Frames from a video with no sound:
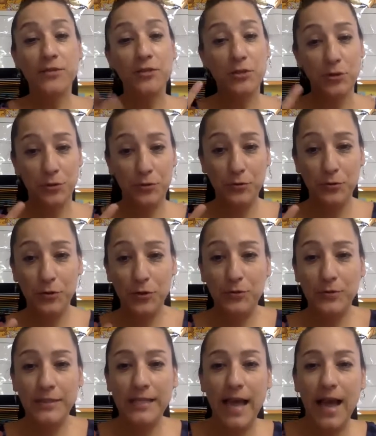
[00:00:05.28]
two new
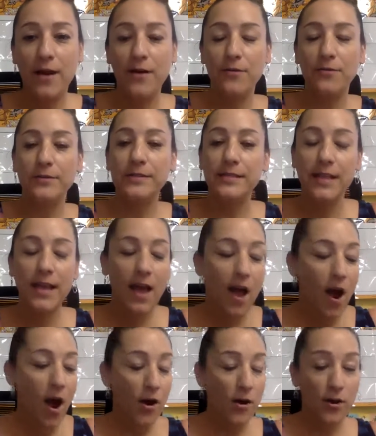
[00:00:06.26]
sounds.
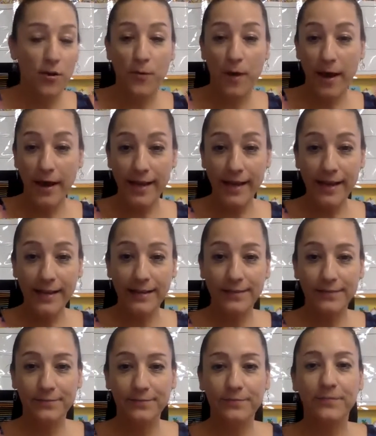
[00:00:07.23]
Are you ready?
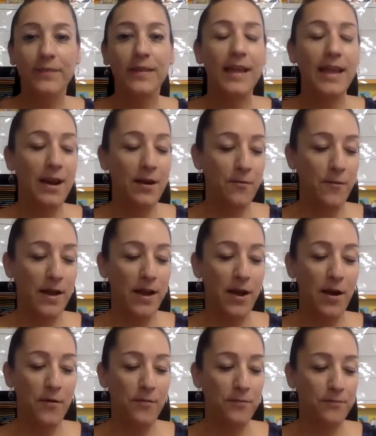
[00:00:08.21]
Here we
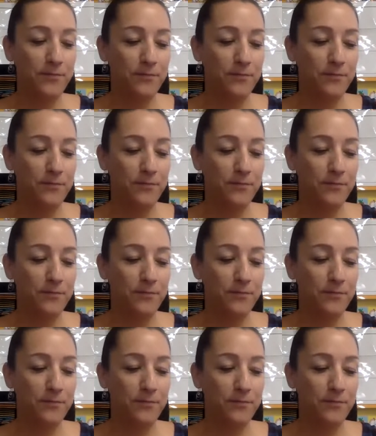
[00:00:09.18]
go.